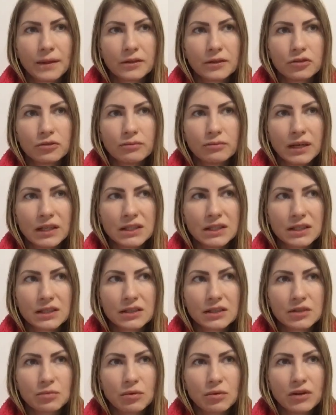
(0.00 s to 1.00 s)
traumatic
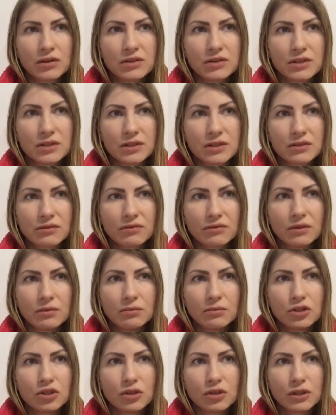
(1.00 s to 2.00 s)
experiences of the
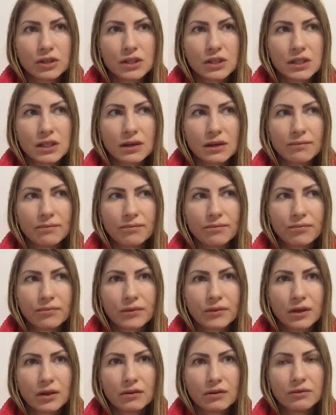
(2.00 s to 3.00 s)
majority
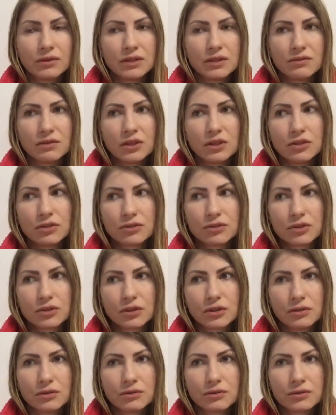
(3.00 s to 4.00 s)
of individual
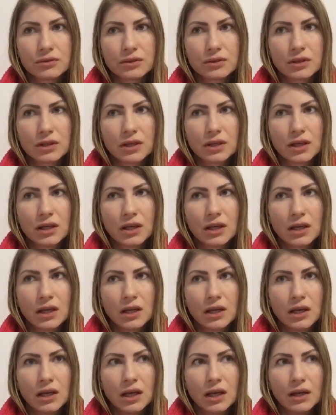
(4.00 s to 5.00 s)
souls.
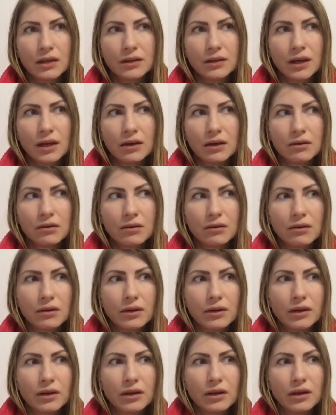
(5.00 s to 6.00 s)
And now,
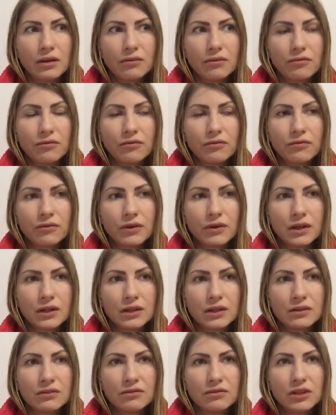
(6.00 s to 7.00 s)
if an
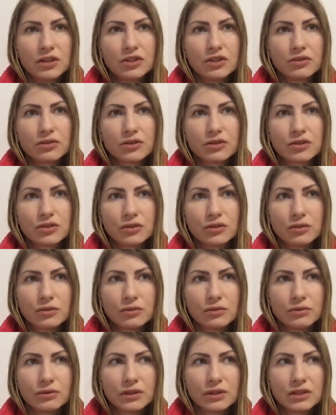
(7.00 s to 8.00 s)
individual
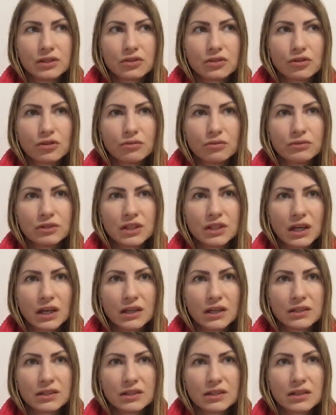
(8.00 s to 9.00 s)
soul is
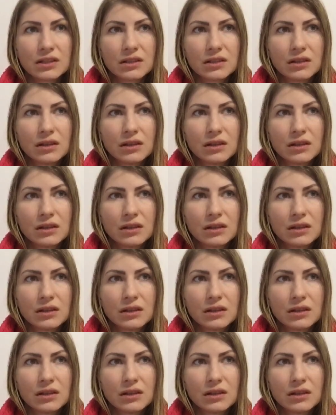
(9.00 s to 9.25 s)
traumatized,